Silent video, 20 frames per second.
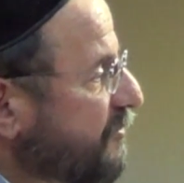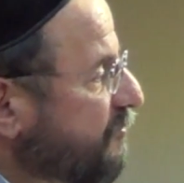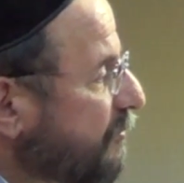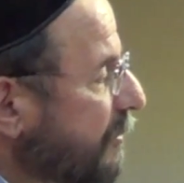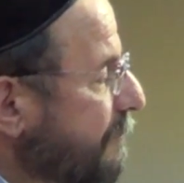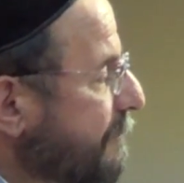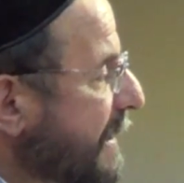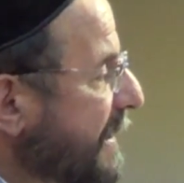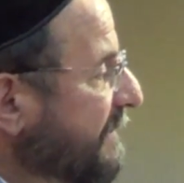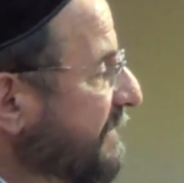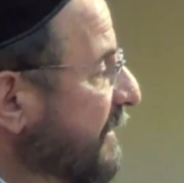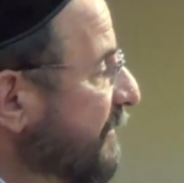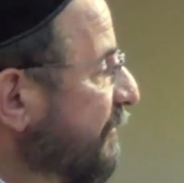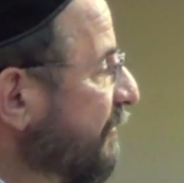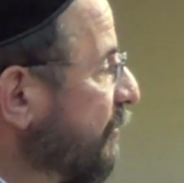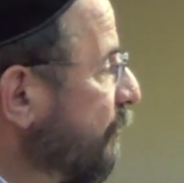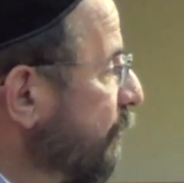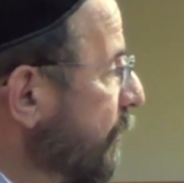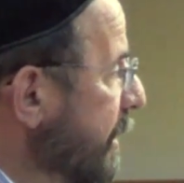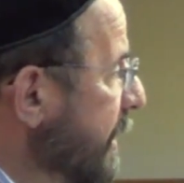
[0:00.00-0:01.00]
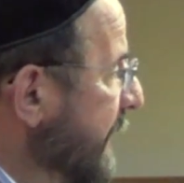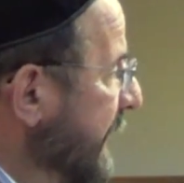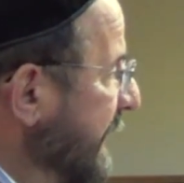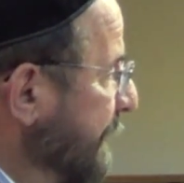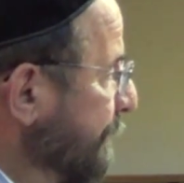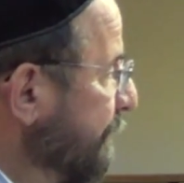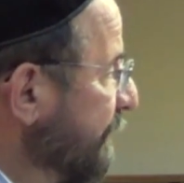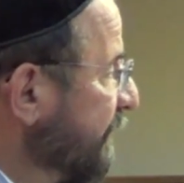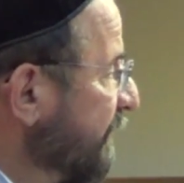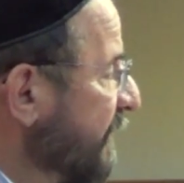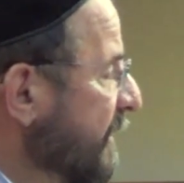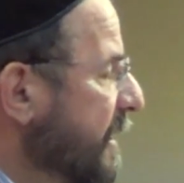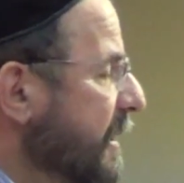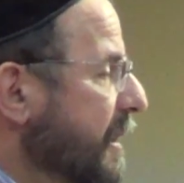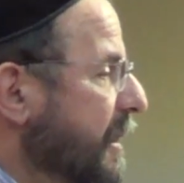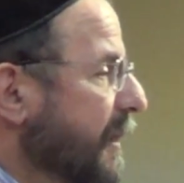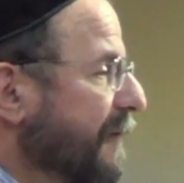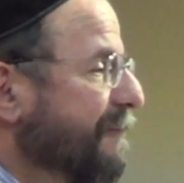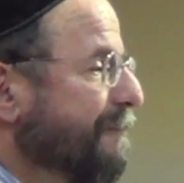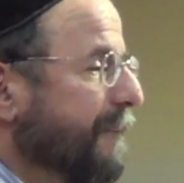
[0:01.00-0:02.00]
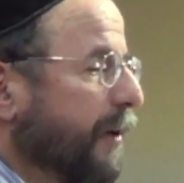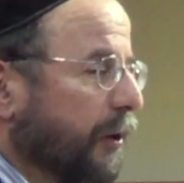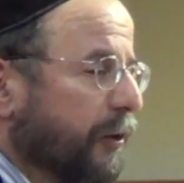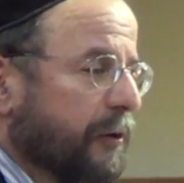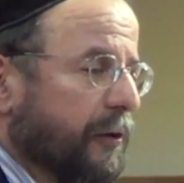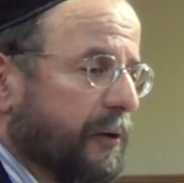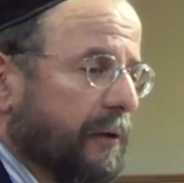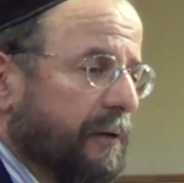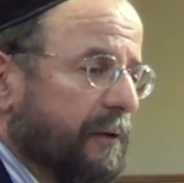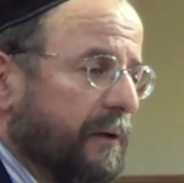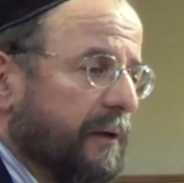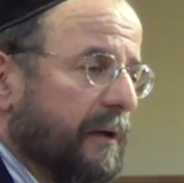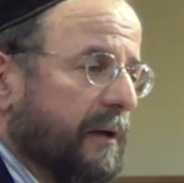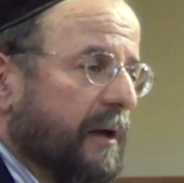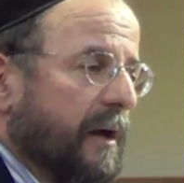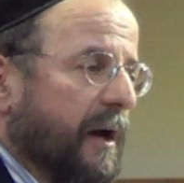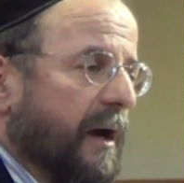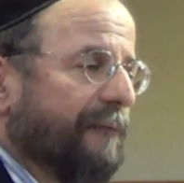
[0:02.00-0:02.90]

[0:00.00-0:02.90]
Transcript: tremendous crimes of murder,